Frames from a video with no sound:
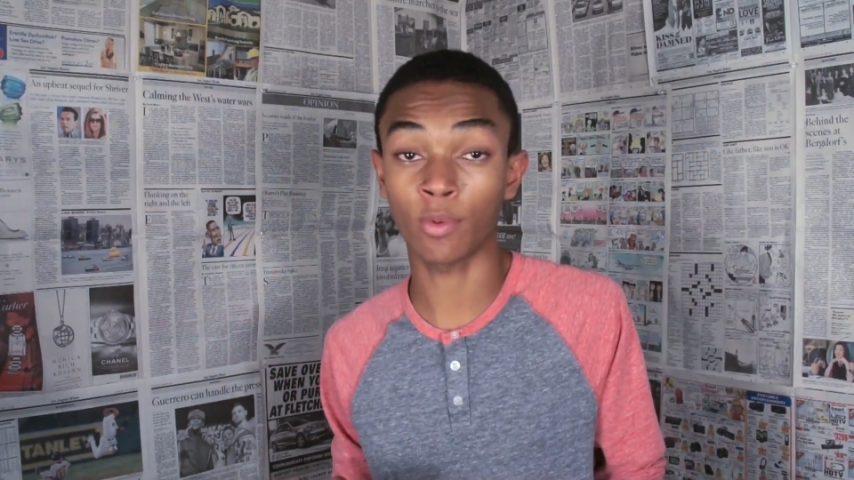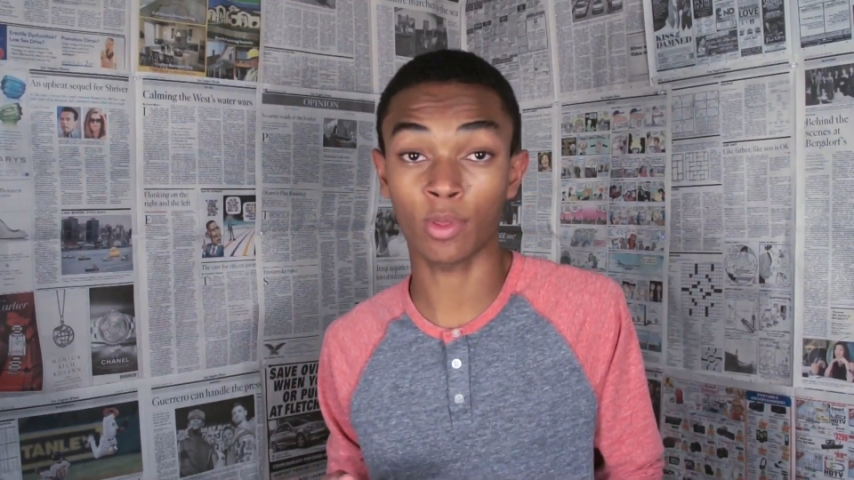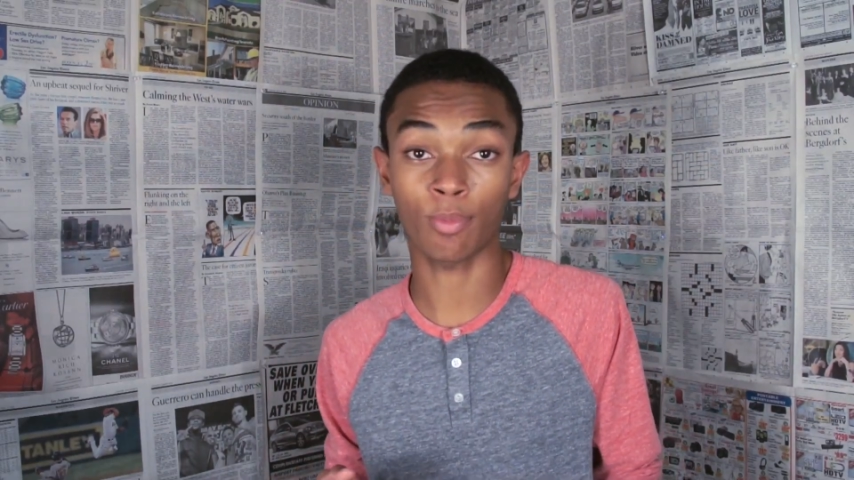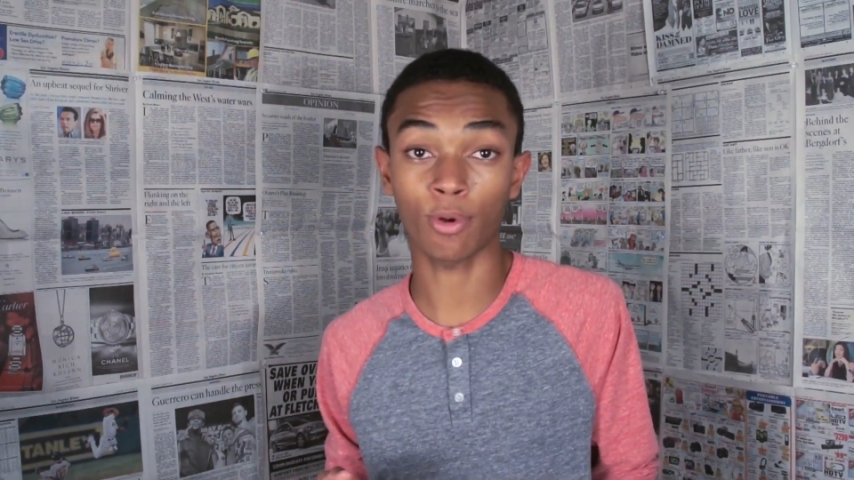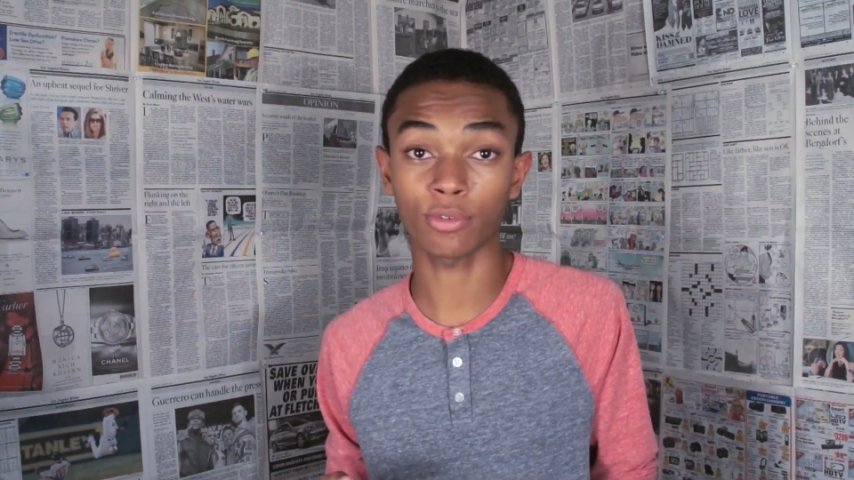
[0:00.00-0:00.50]
with
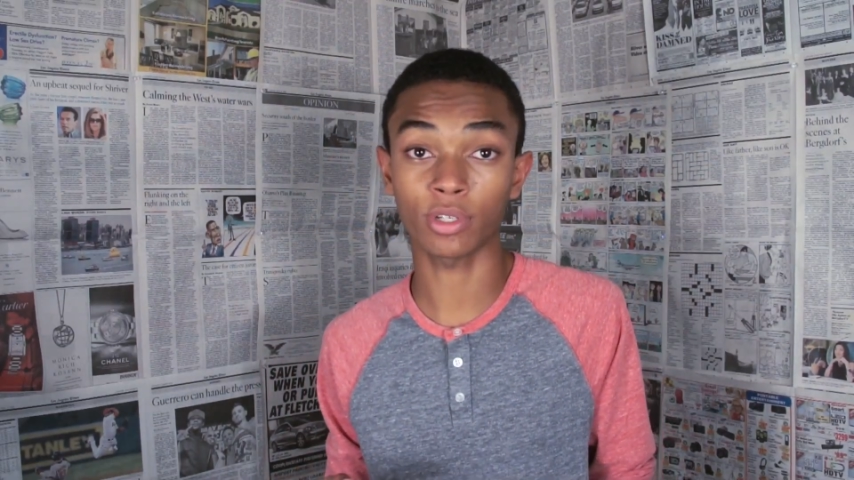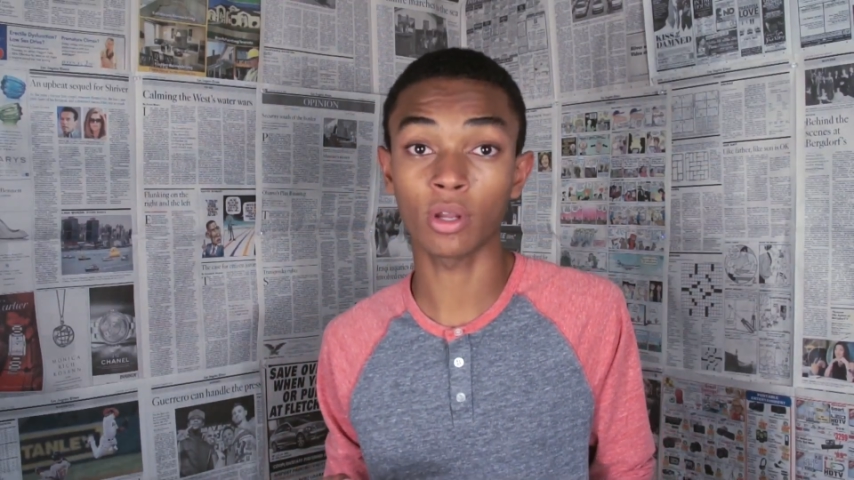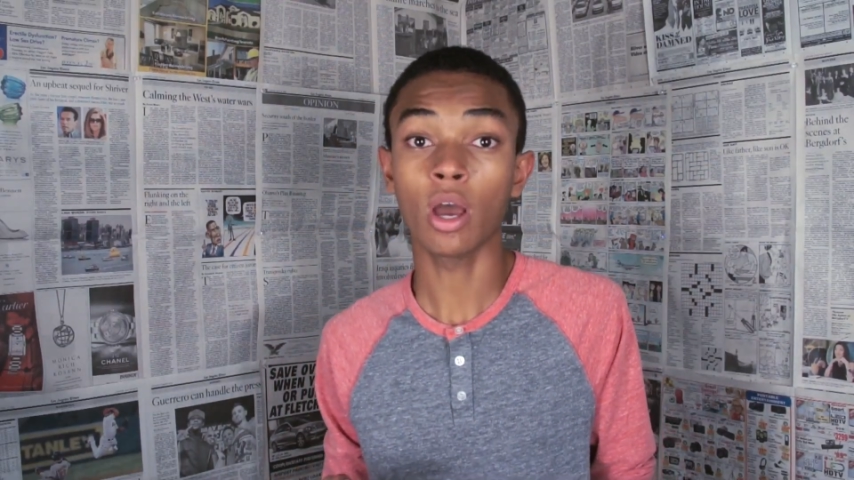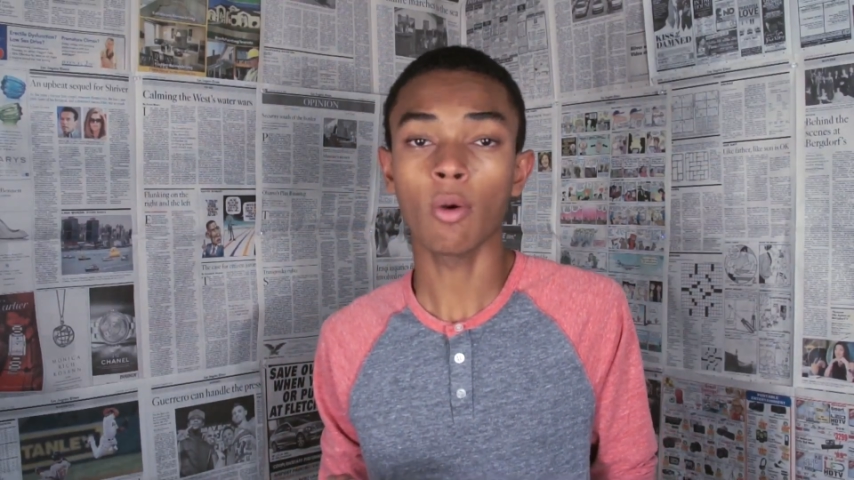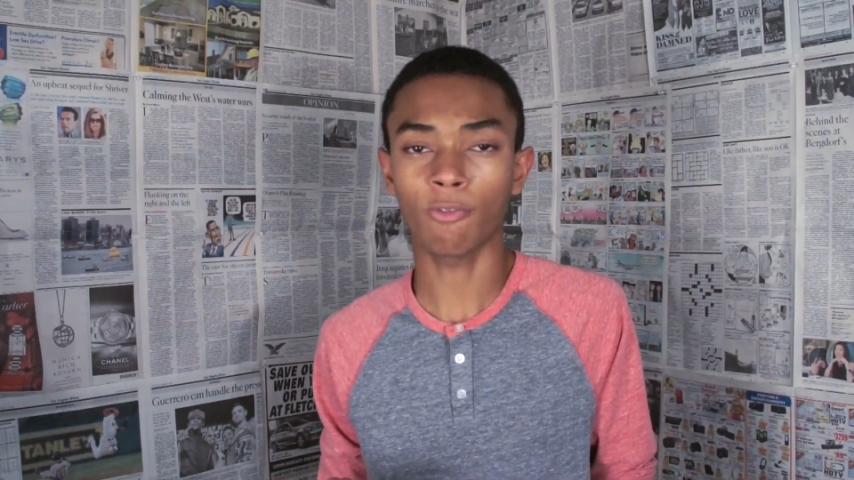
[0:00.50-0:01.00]
a
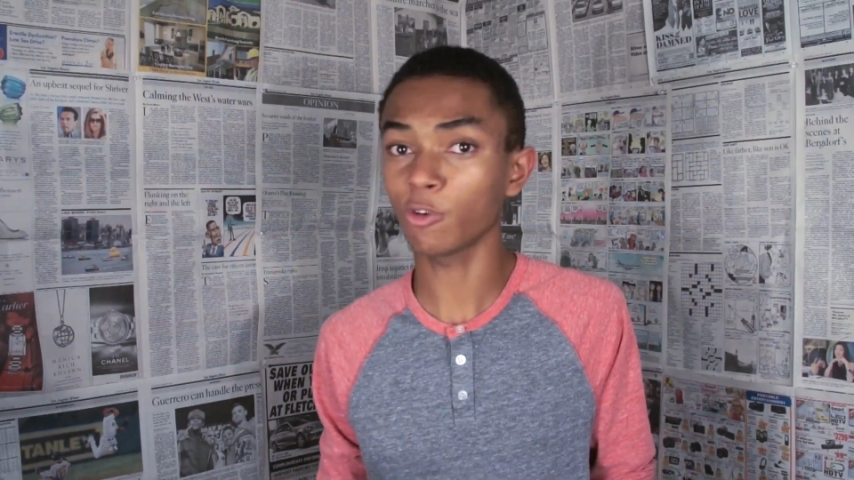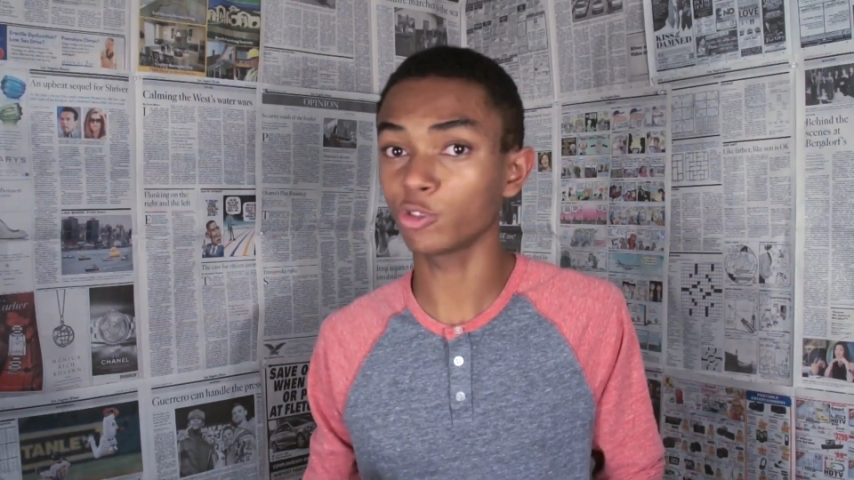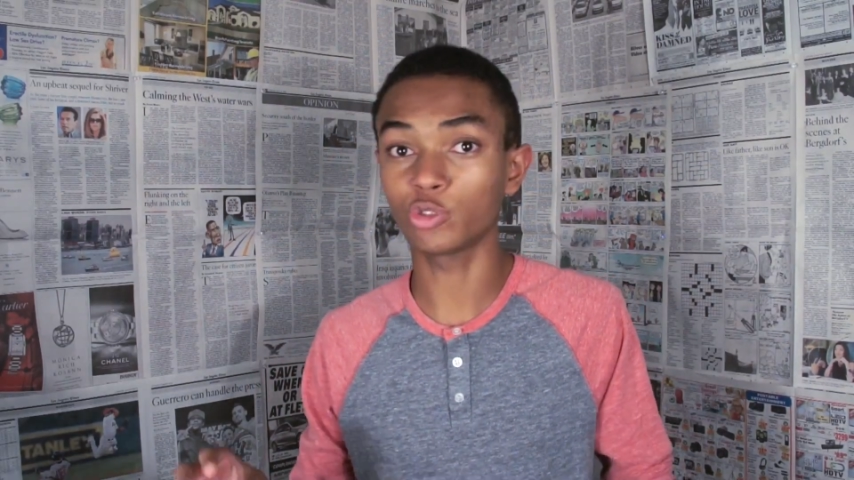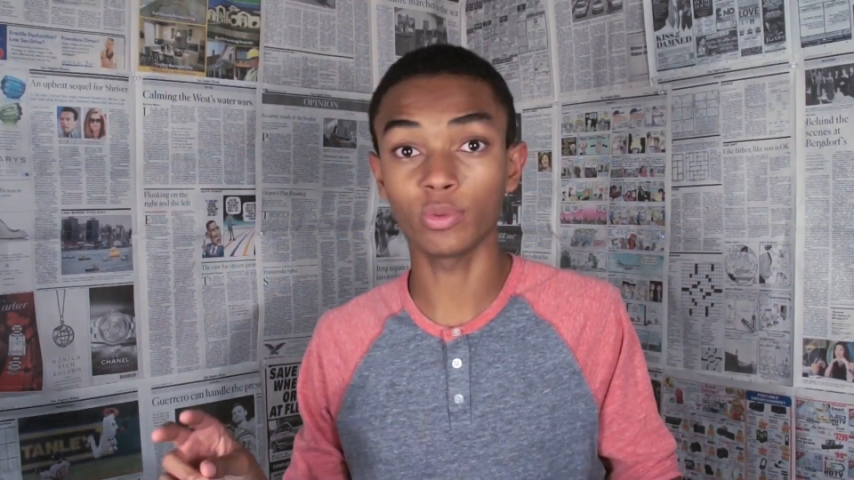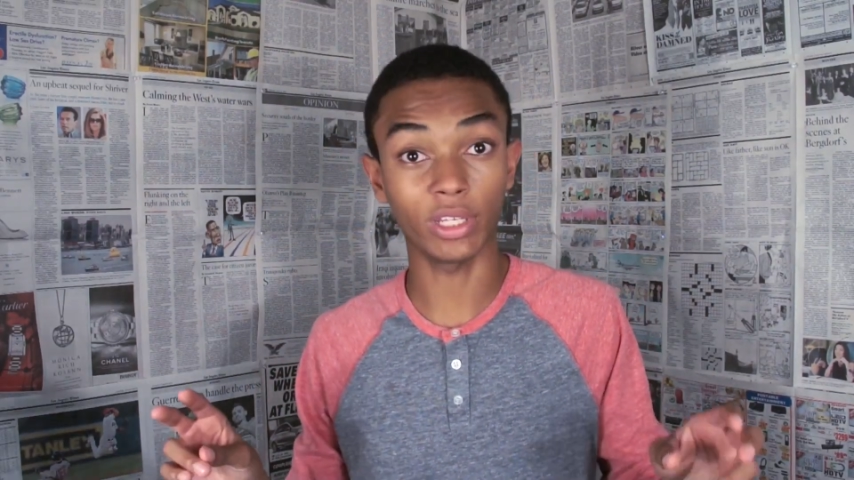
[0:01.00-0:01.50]
person before
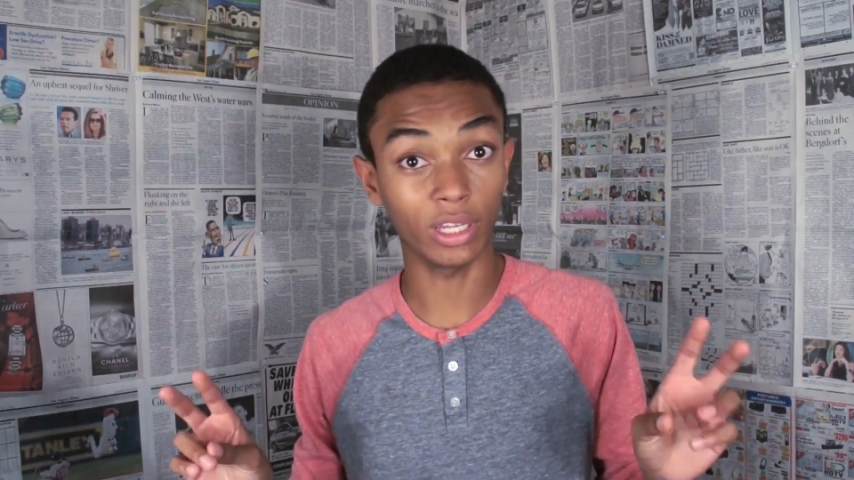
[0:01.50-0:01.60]
you truly